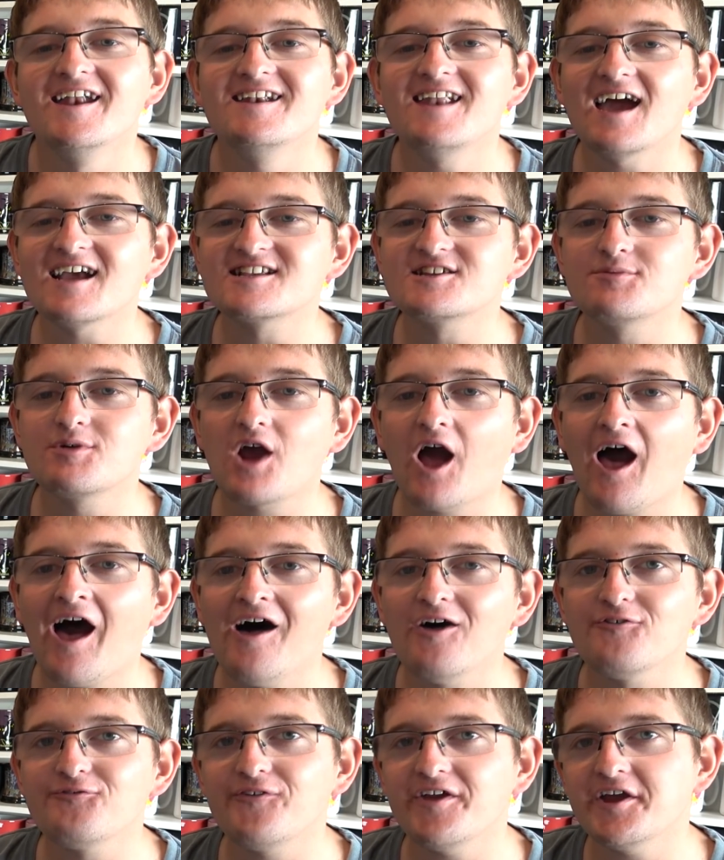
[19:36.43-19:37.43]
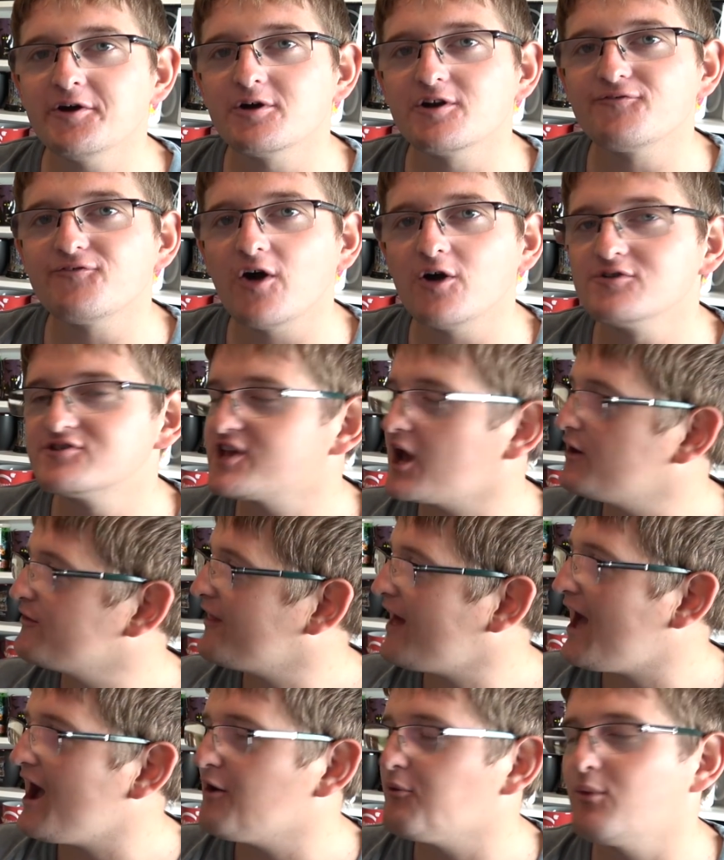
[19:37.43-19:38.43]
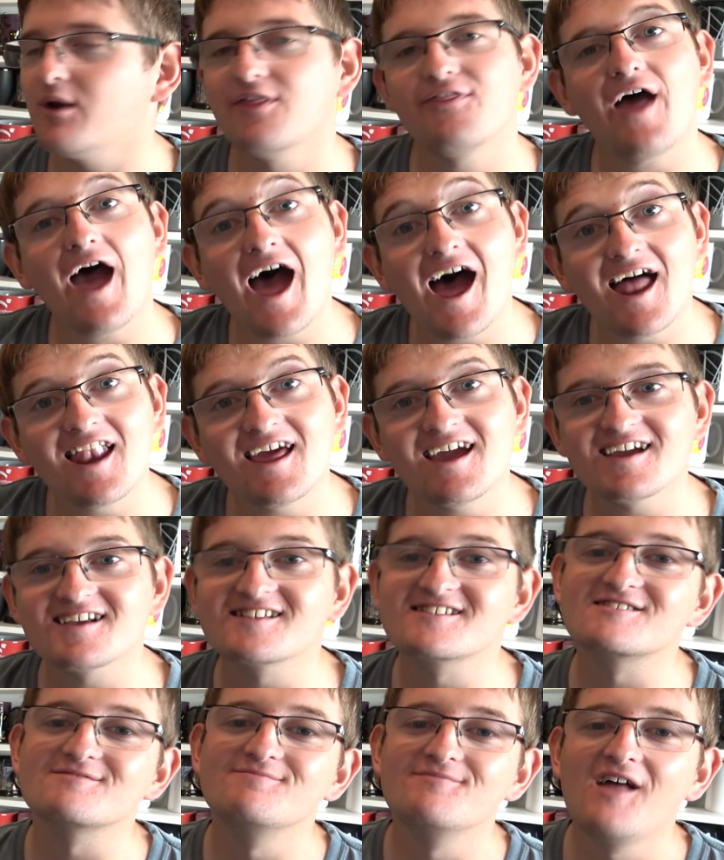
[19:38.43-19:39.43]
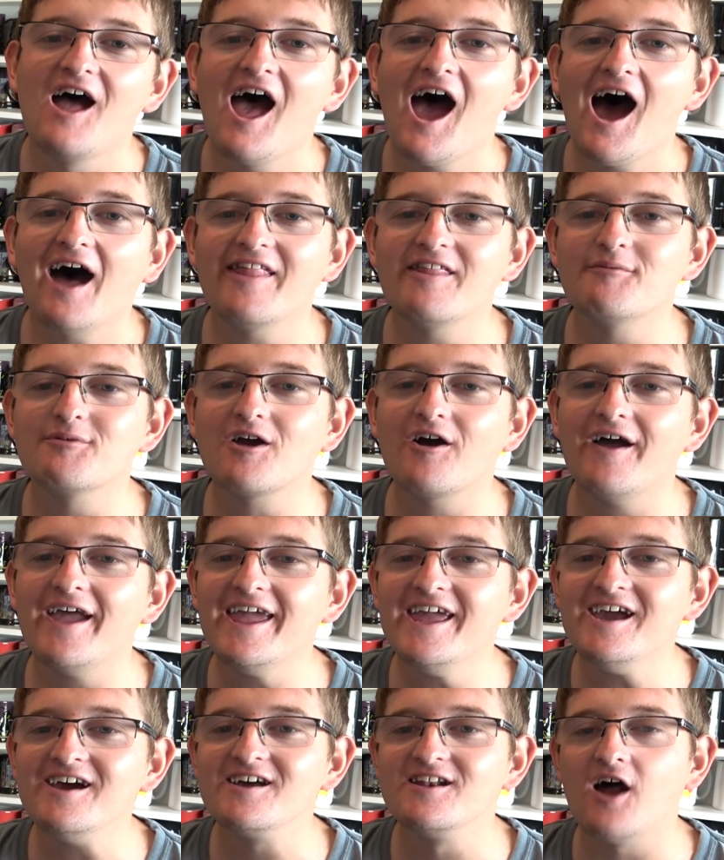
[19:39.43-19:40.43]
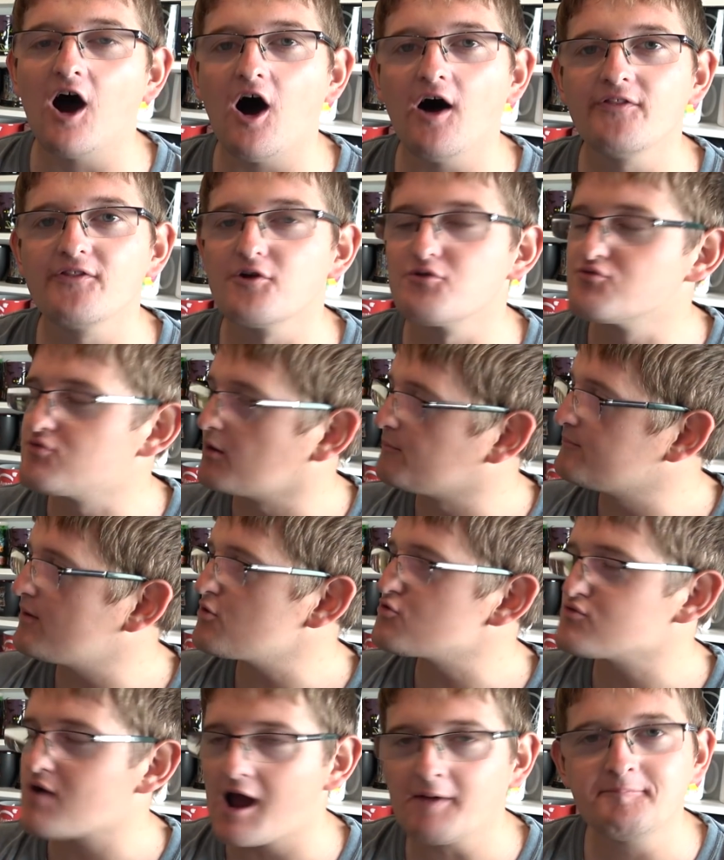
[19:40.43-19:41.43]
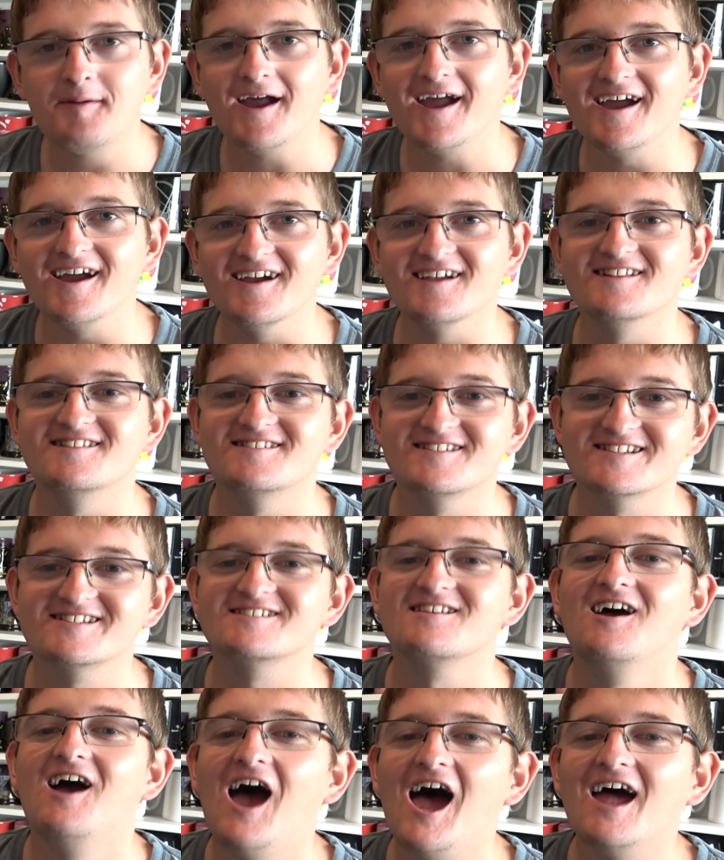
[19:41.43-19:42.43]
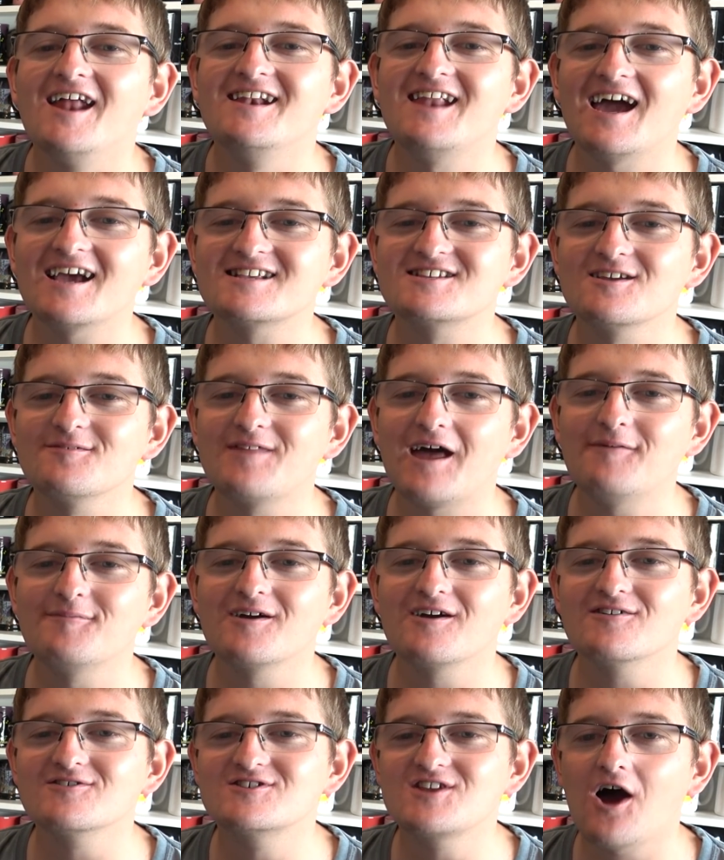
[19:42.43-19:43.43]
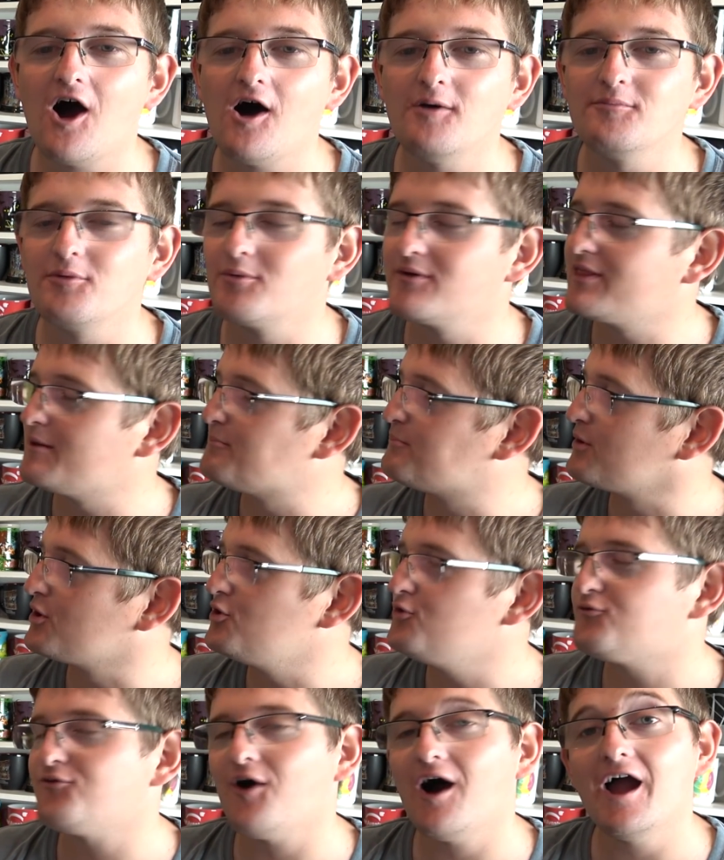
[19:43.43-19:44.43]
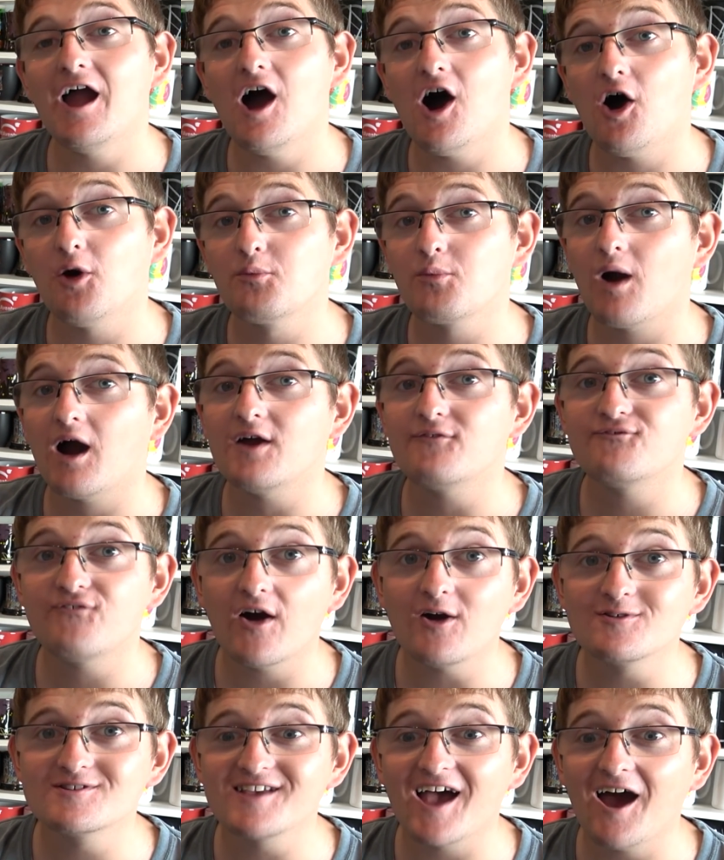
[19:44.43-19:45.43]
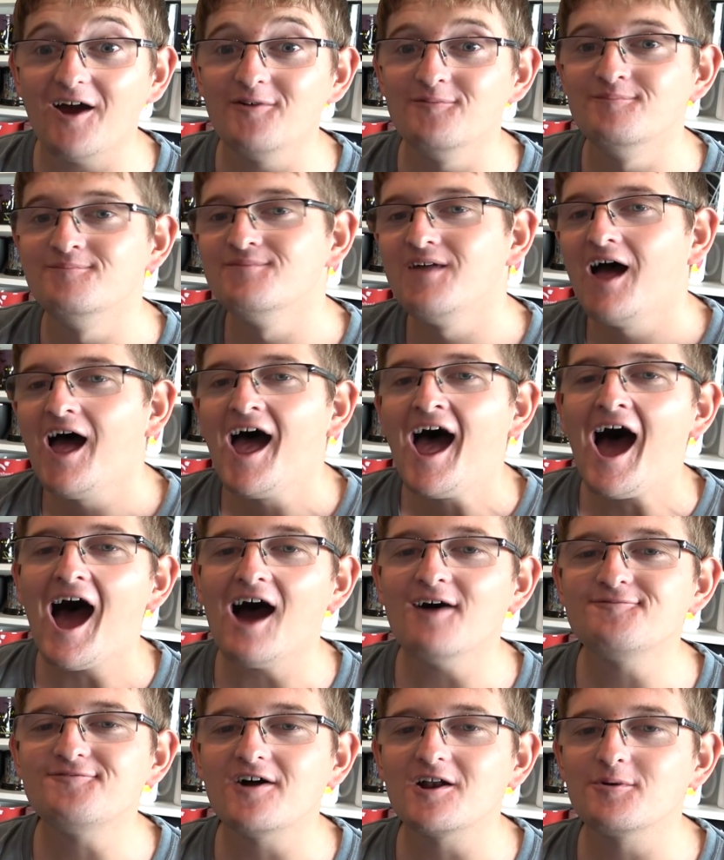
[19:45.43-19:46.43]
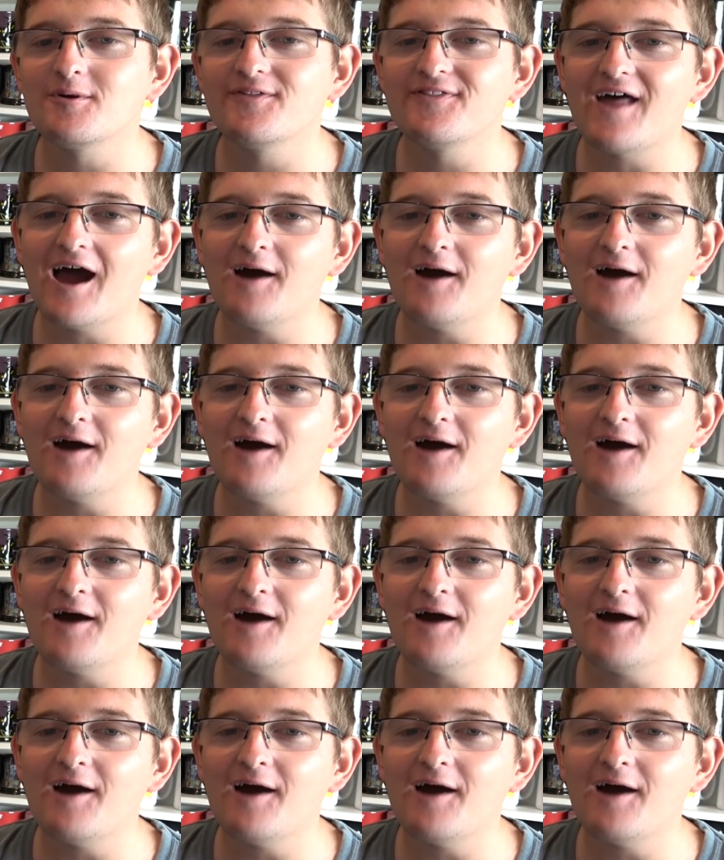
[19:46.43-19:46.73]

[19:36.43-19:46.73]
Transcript: Next up, we got Althea in a photo there with Alex. And then we got Ian on the Rumba Rapids. Next up then, we got Dom with a Blue Fire on-ride photo. And following